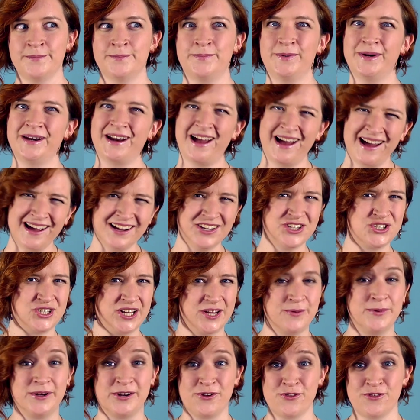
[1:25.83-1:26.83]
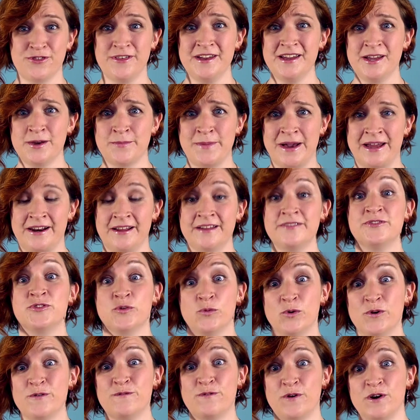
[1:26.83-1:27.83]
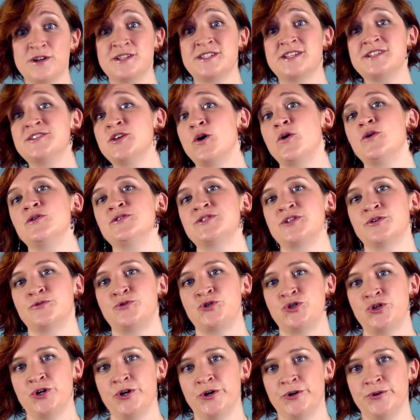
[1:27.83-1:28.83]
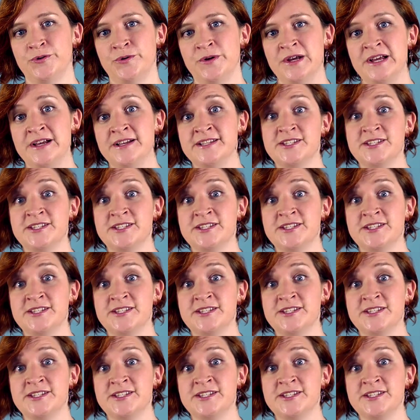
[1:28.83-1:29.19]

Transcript: But actually, when you think about it, the reverse is also true.